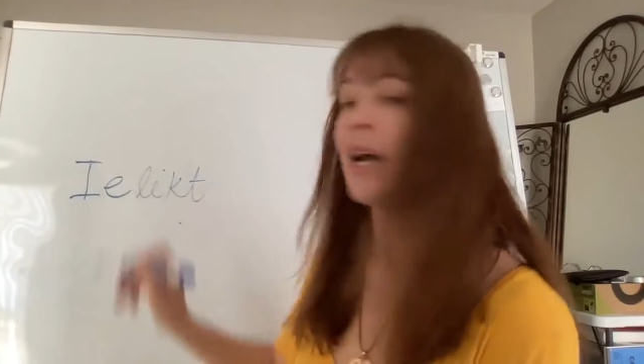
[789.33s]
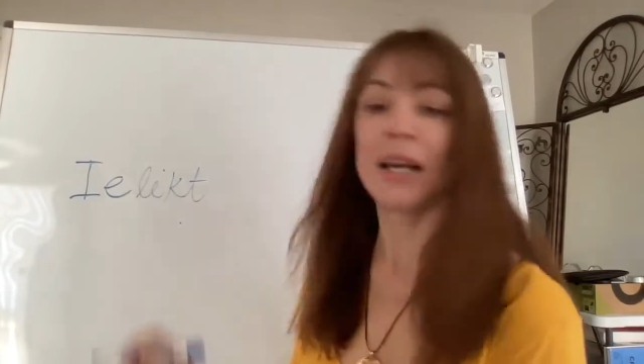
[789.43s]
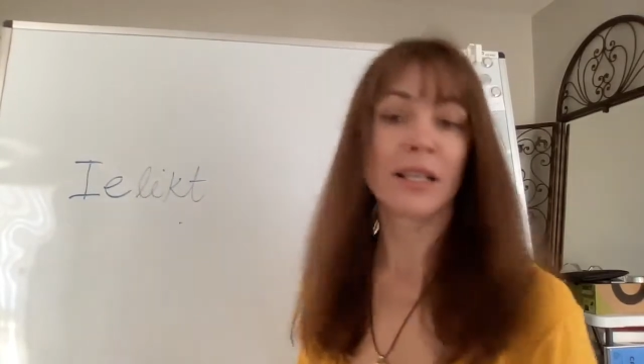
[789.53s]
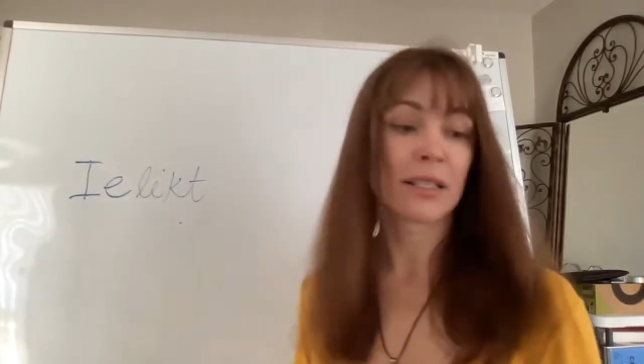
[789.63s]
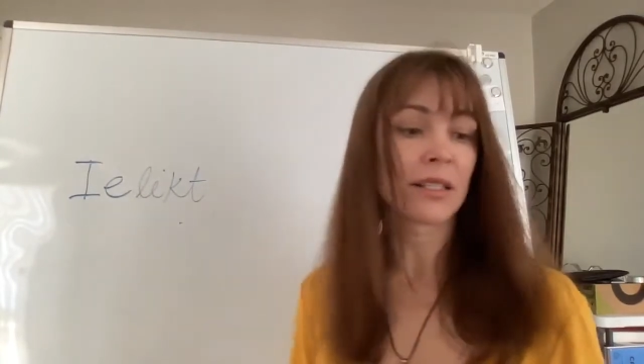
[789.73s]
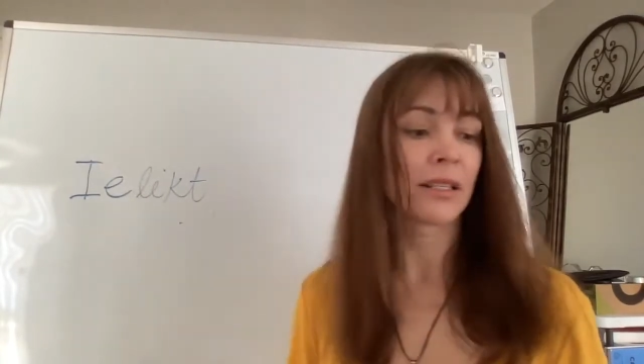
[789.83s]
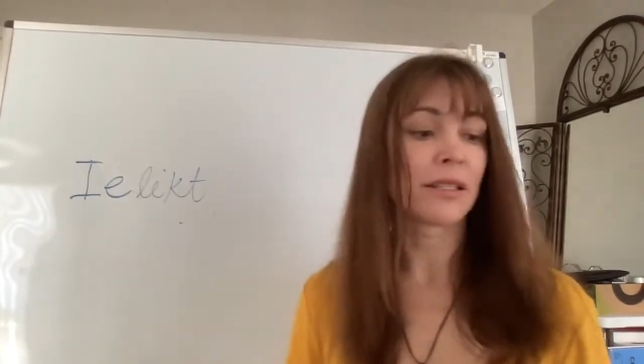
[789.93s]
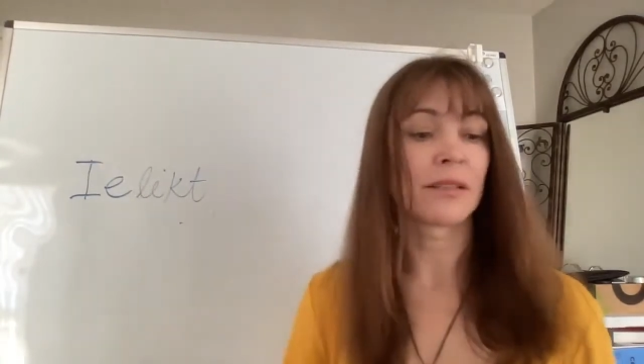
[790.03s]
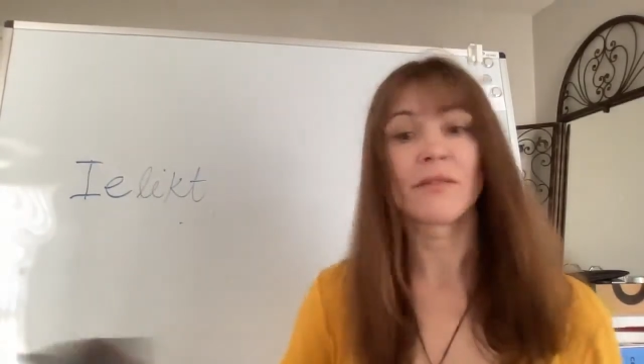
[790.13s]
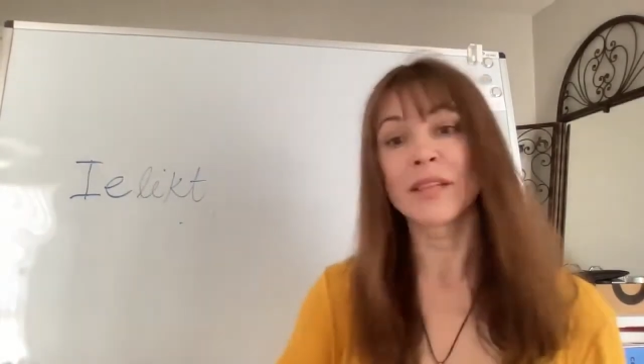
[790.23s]
And
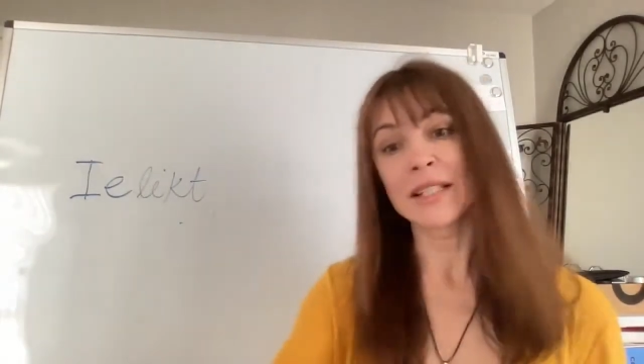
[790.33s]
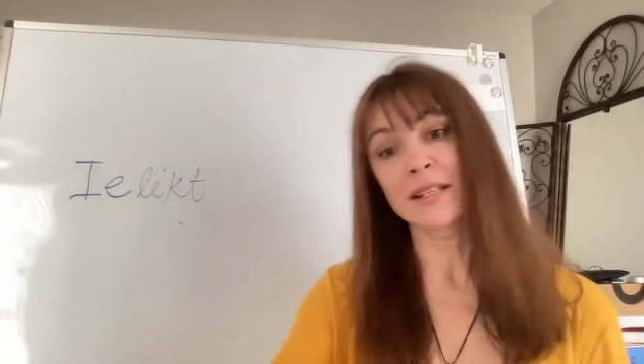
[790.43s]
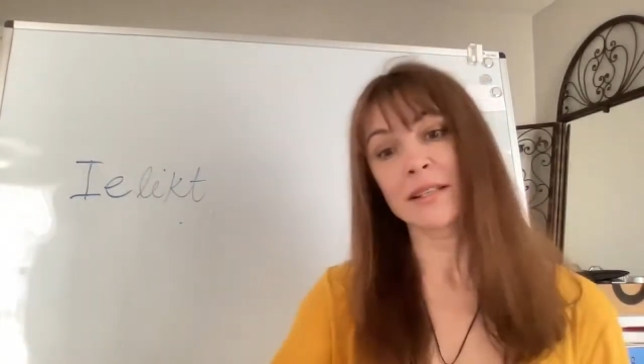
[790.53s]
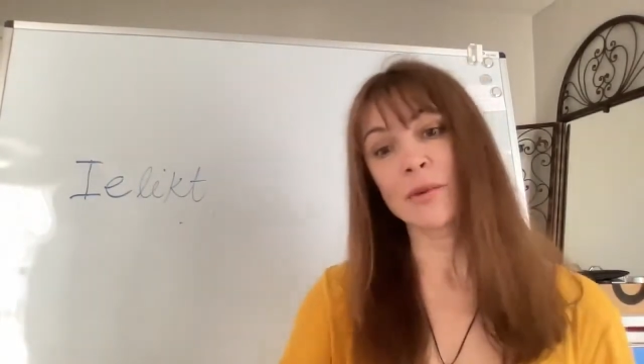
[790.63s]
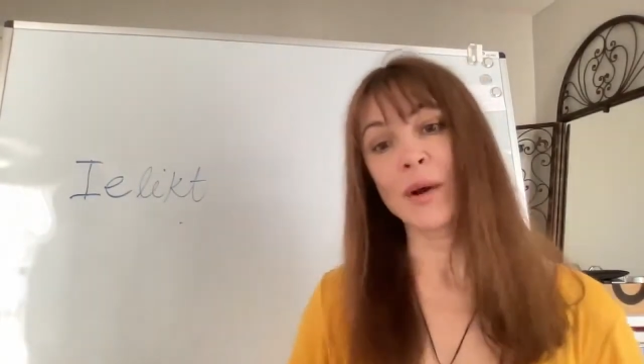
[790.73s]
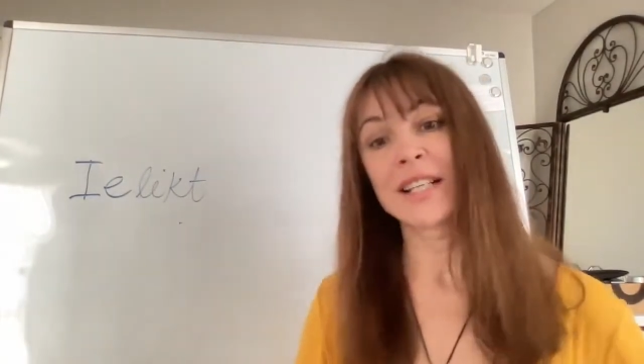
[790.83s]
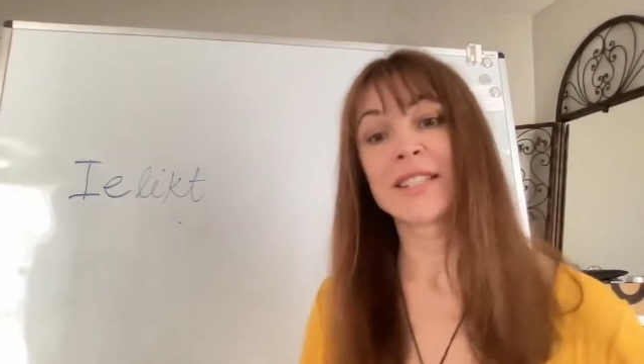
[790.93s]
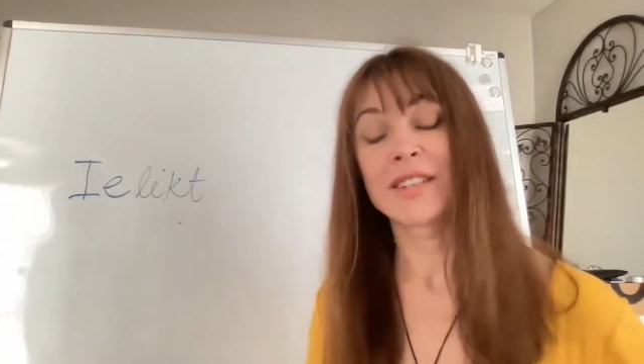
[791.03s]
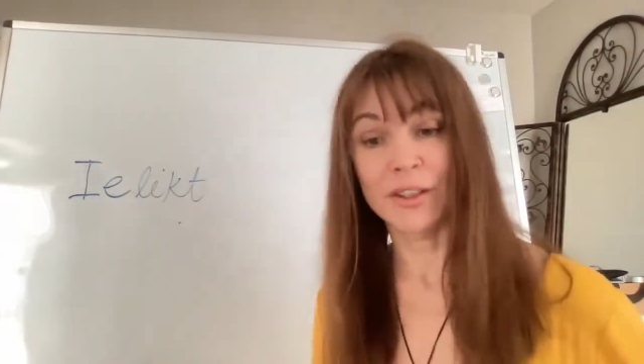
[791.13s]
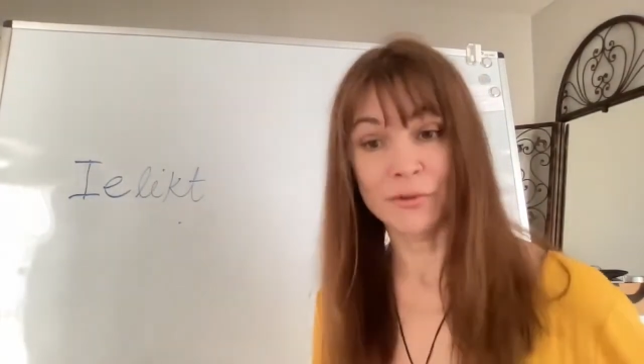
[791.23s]
uh, this is quite
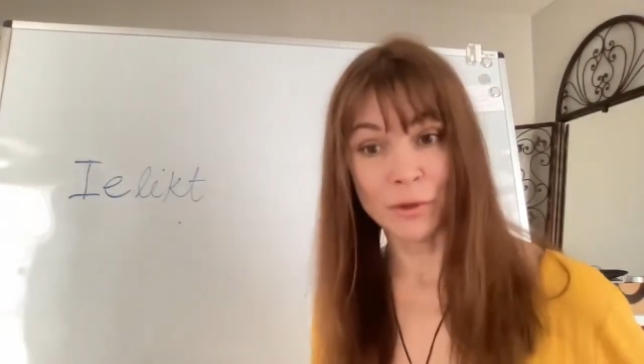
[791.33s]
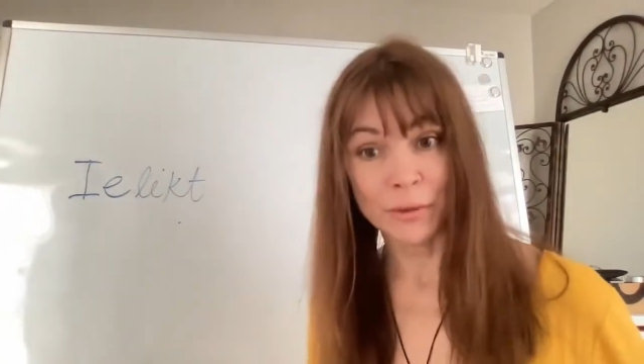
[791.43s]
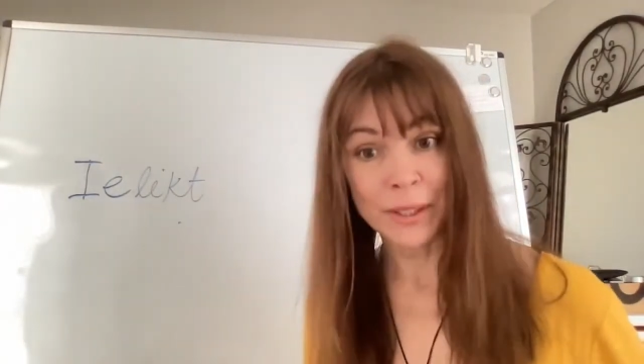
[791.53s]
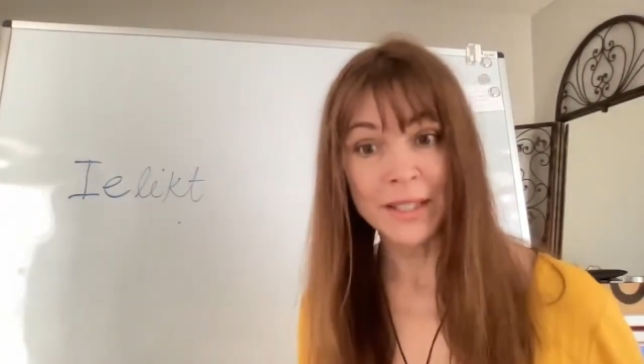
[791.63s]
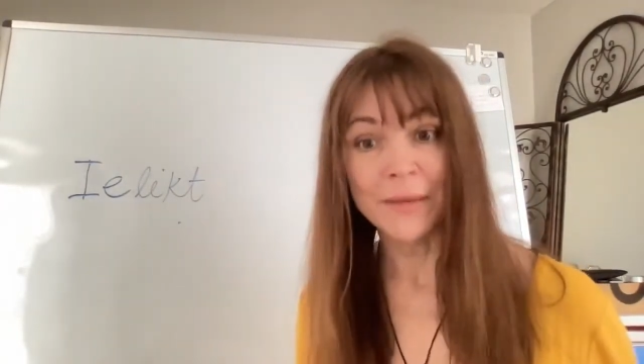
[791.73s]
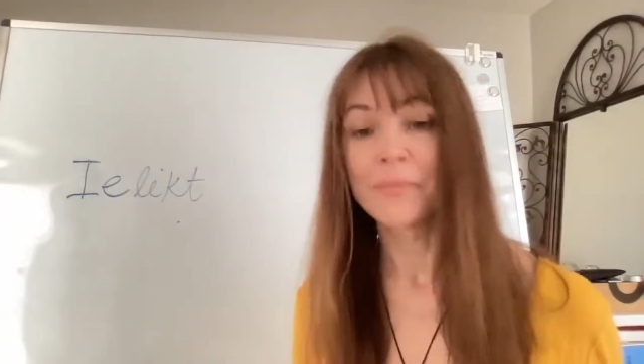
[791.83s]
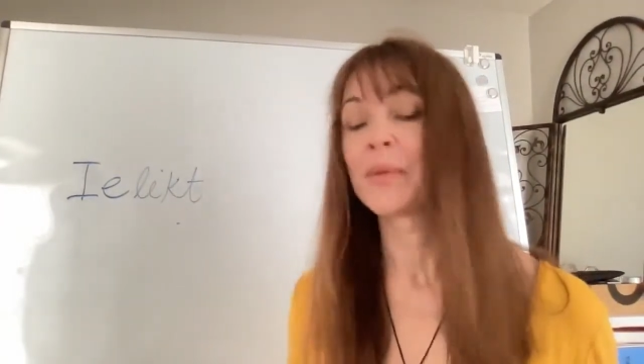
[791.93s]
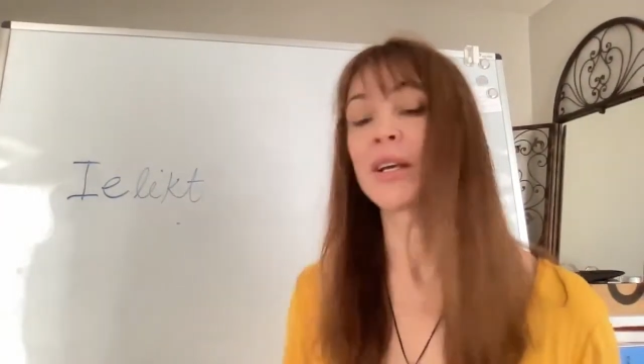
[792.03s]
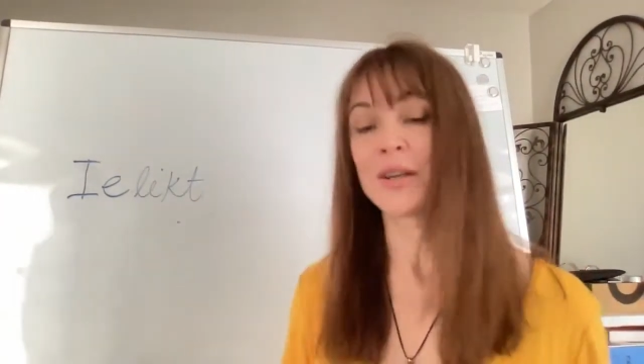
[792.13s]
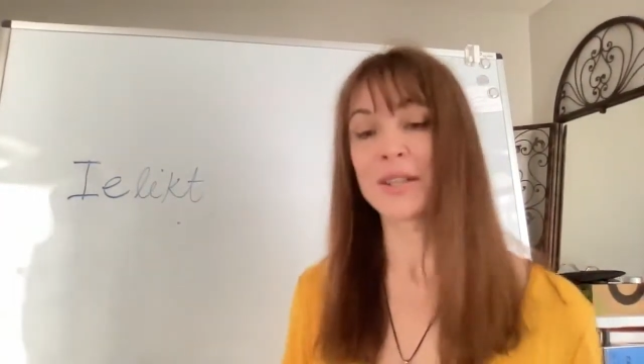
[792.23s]
straightforward
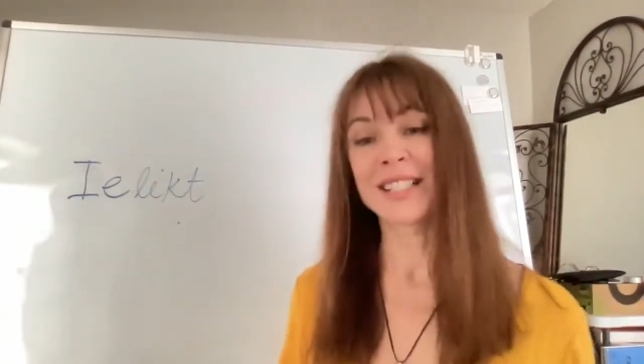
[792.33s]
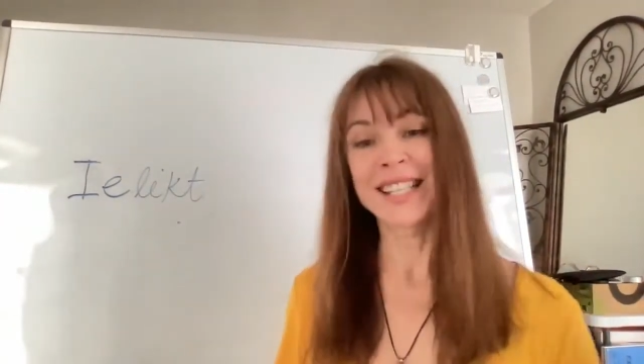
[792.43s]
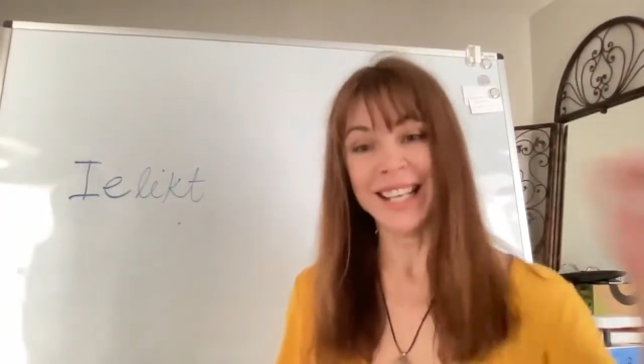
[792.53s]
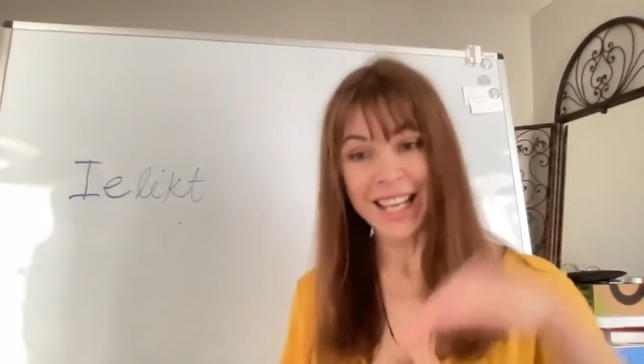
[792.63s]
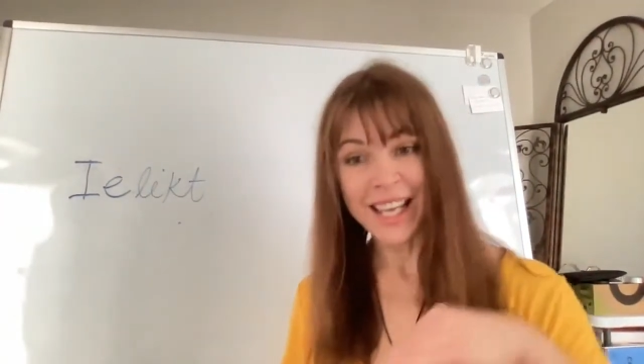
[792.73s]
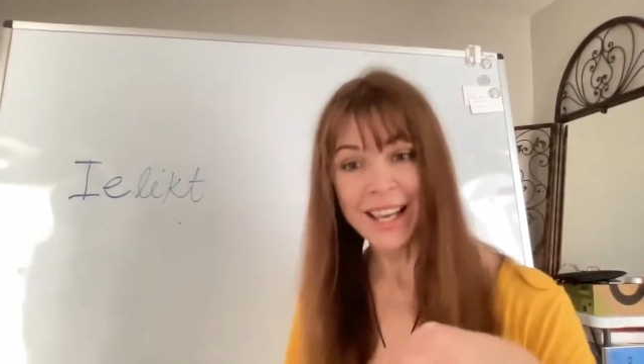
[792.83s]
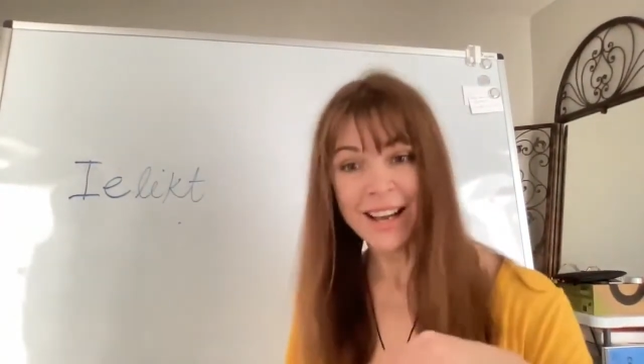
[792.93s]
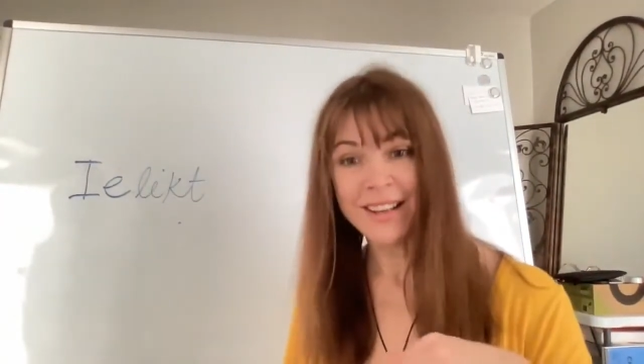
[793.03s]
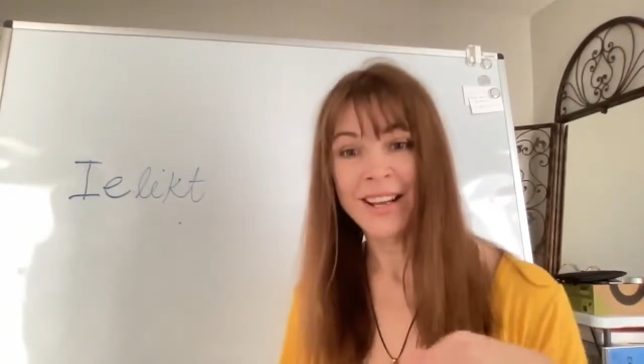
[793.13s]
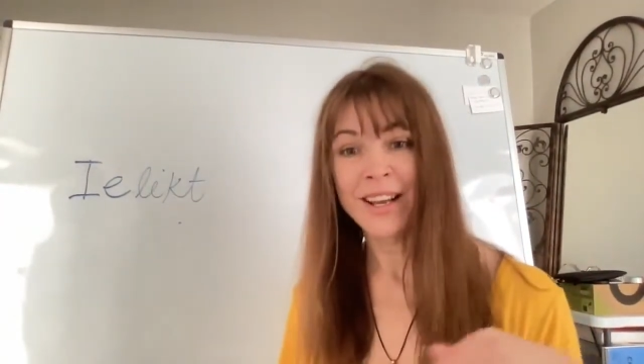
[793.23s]
because
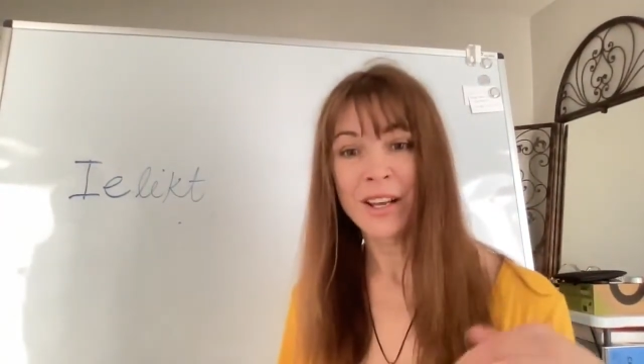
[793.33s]
ear